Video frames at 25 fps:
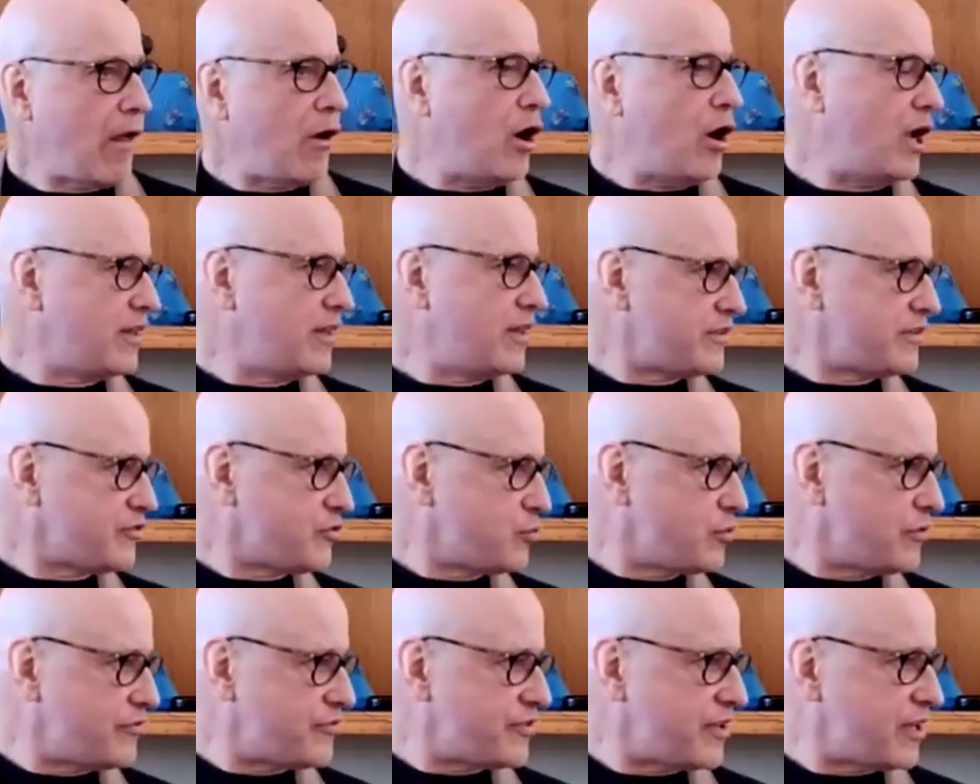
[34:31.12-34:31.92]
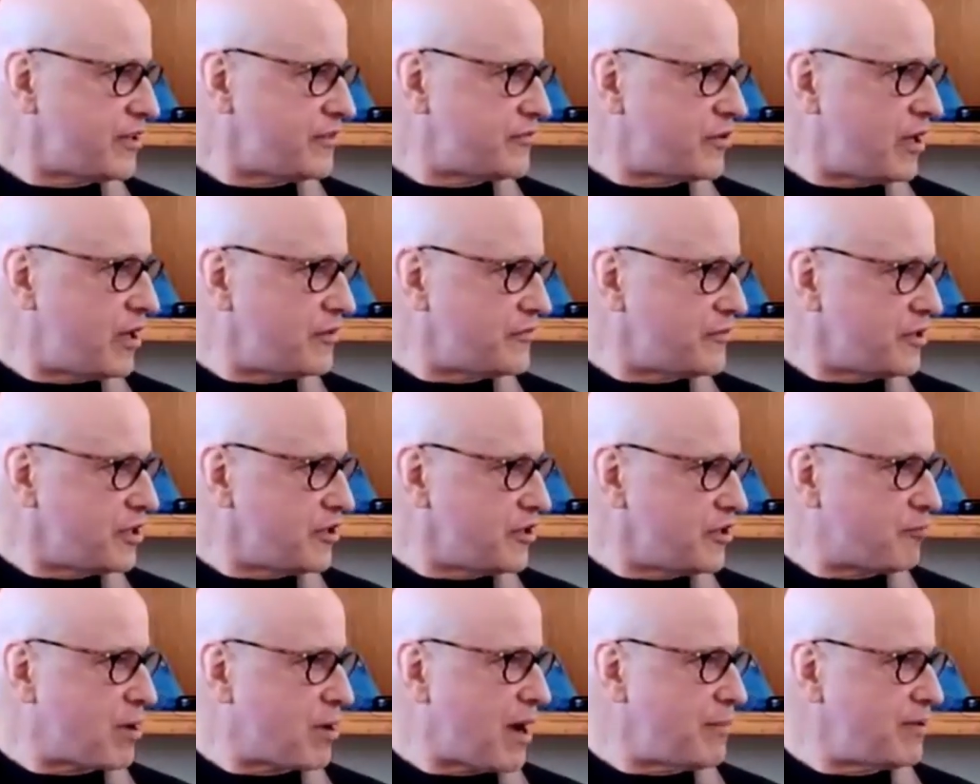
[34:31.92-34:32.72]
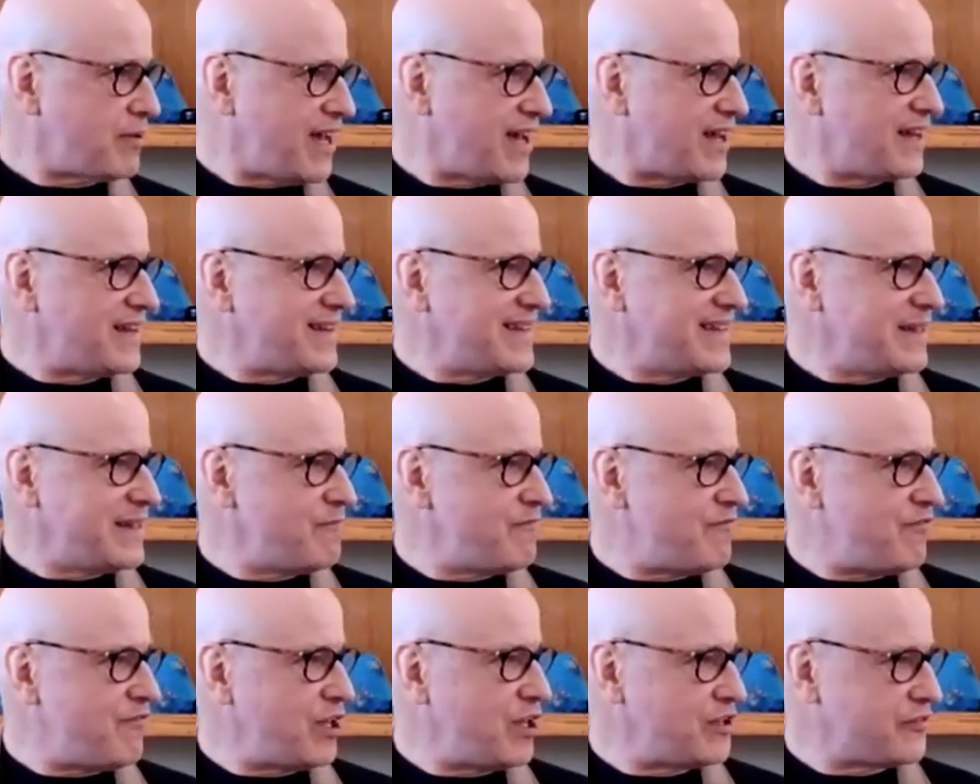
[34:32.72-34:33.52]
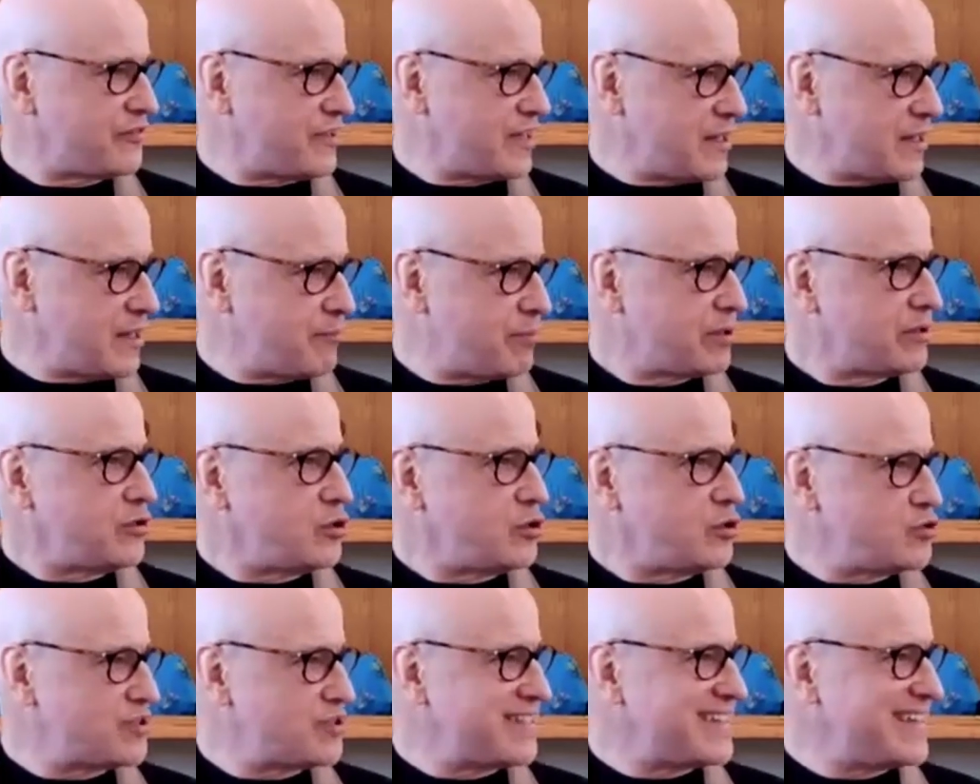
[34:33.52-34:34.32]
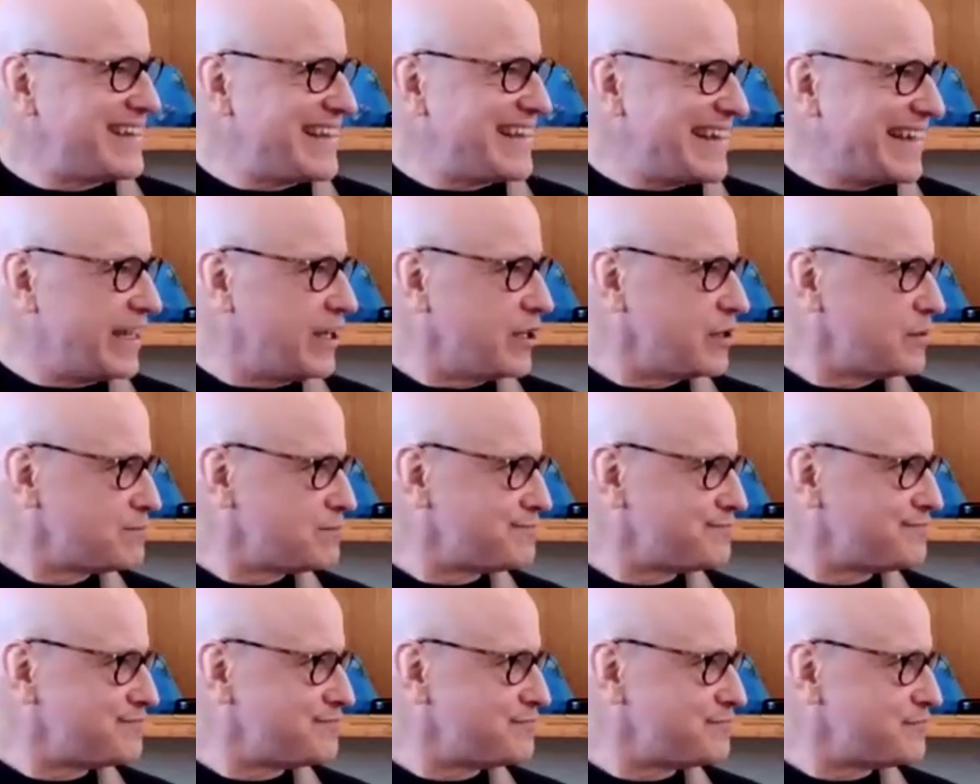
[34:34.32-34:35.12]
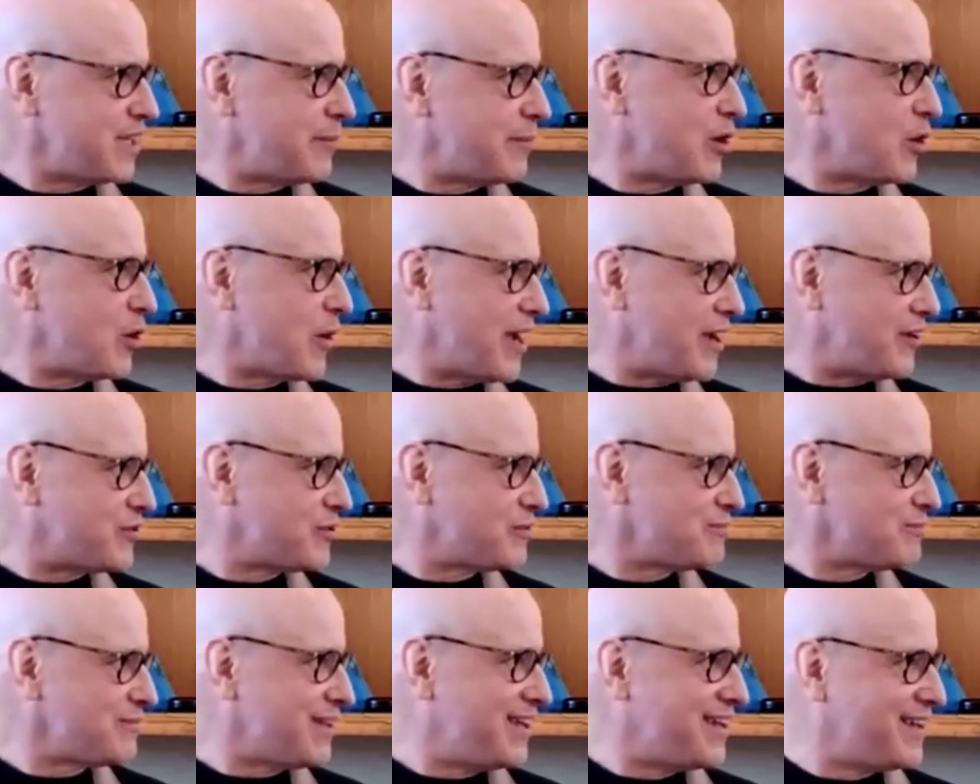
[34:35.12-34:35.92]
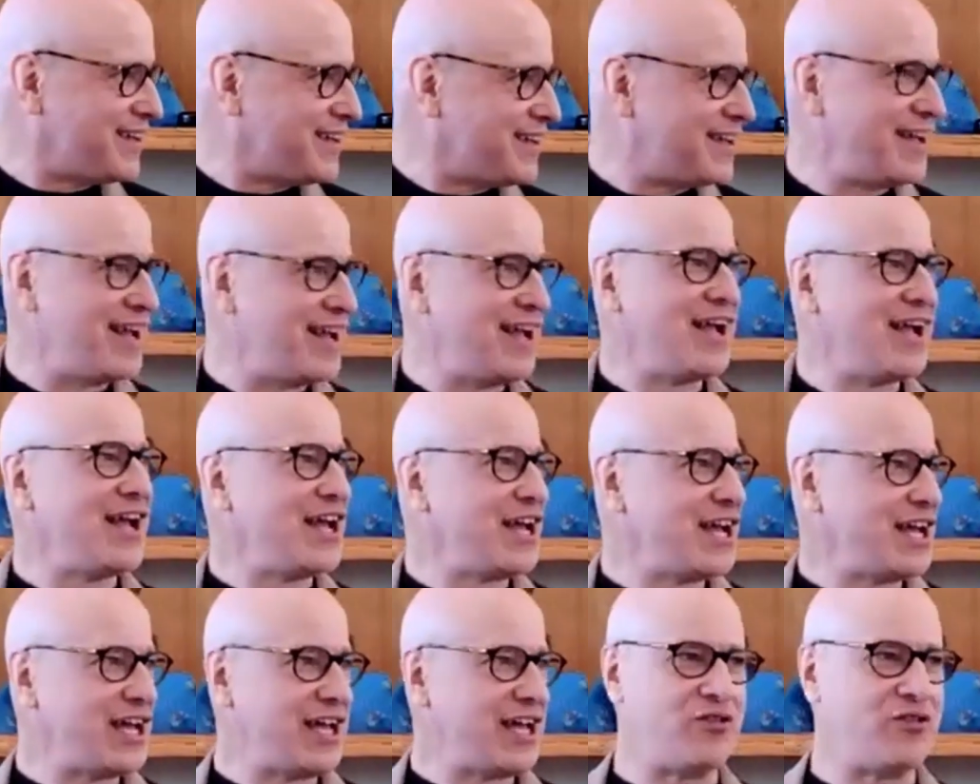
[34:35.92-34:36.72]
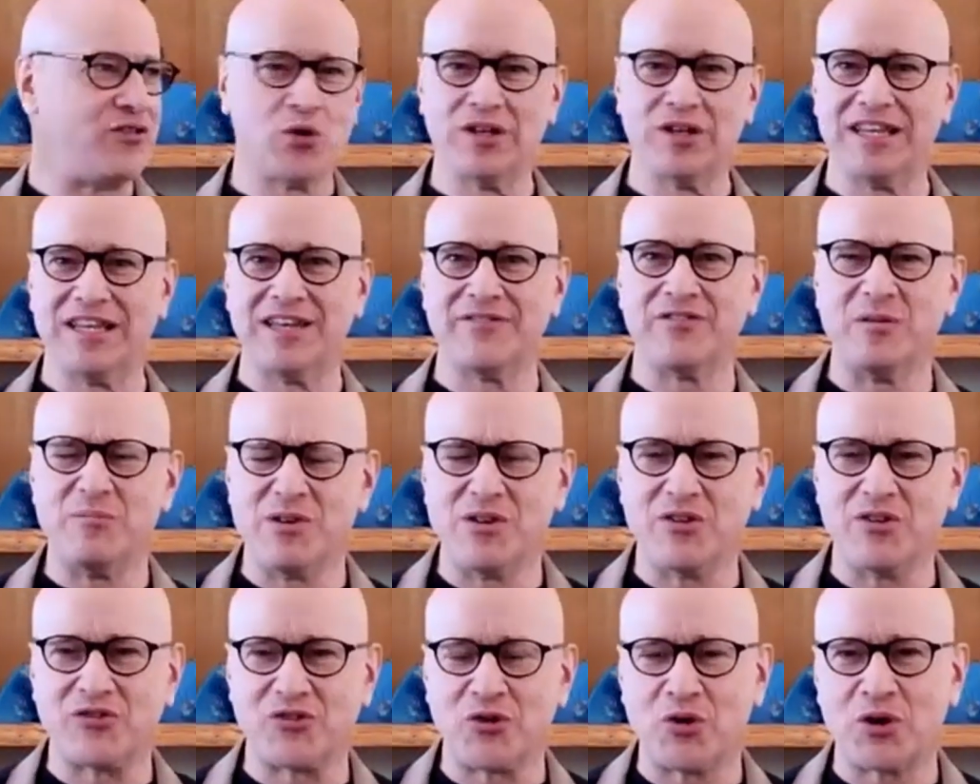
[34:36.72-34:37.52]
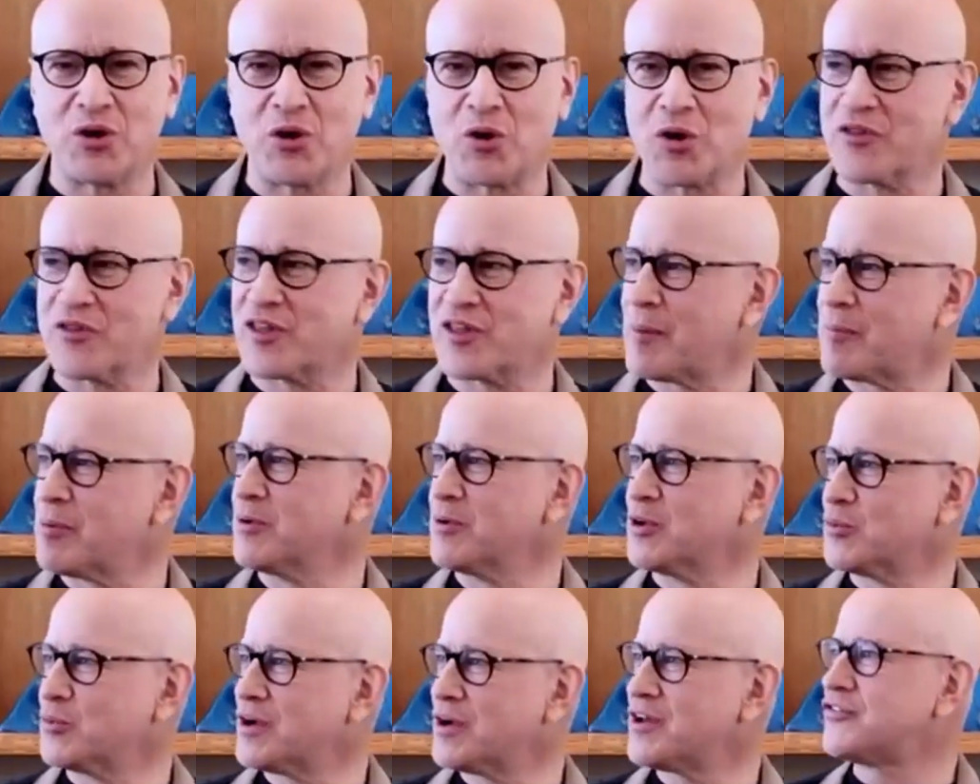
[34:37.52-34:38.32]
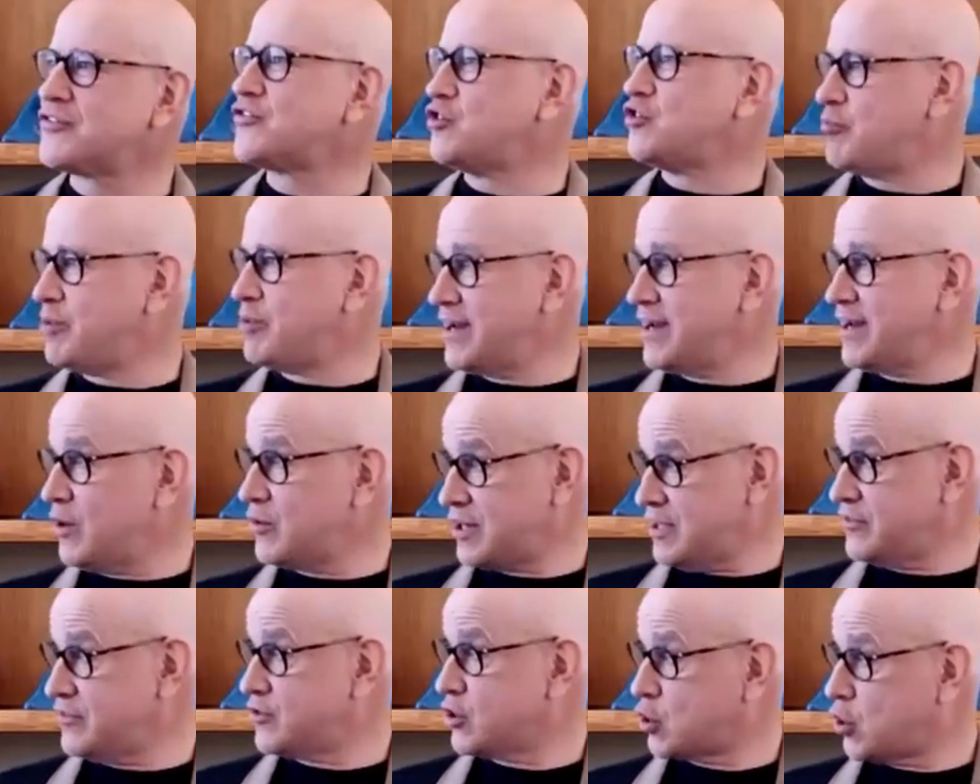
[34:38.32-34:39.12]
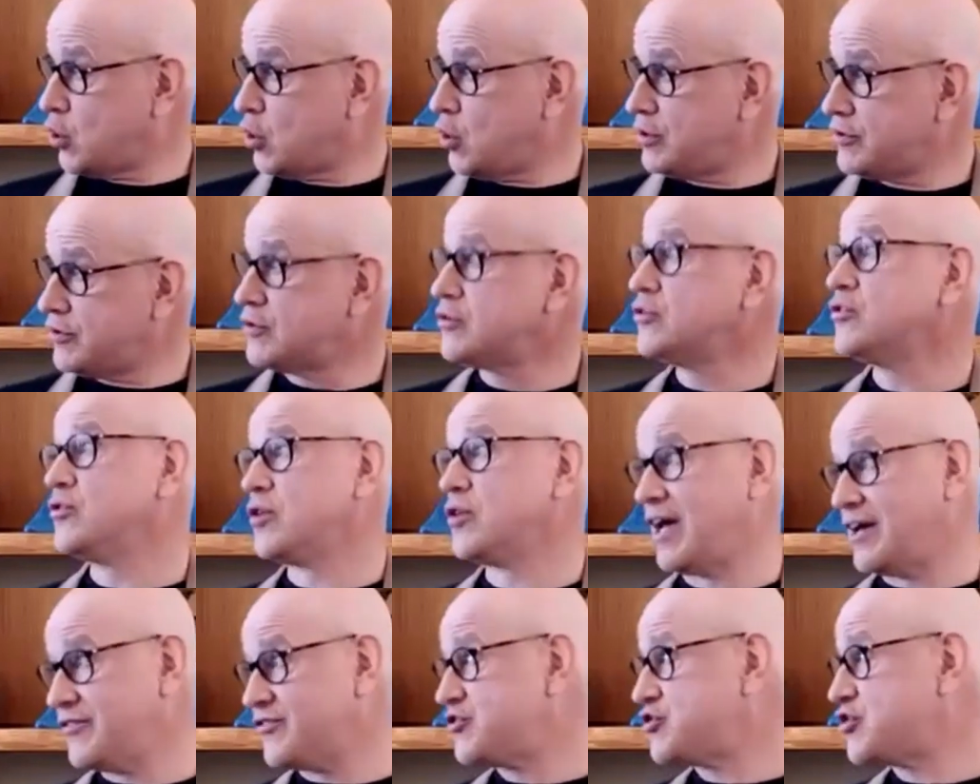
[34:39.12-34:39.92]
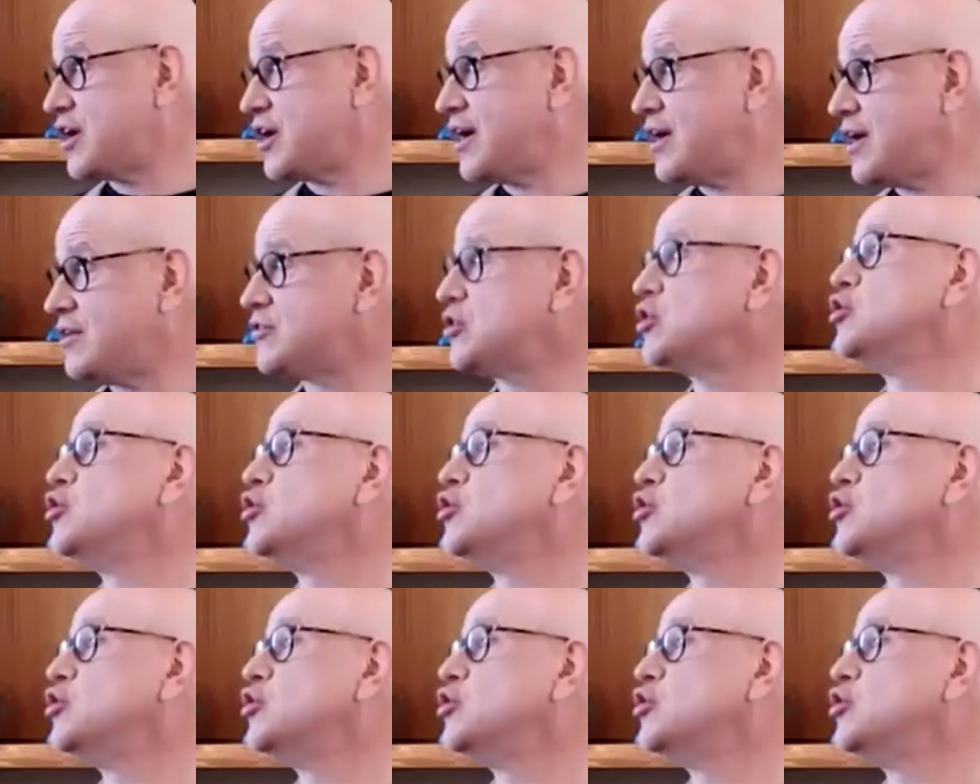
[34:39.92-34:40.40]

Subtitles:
All of us who have sat zazen have probably had a limb fall asleep, usually a leg. Am I right? If you live in Minnesota or the upper Midwest, you've been out in the cold as a child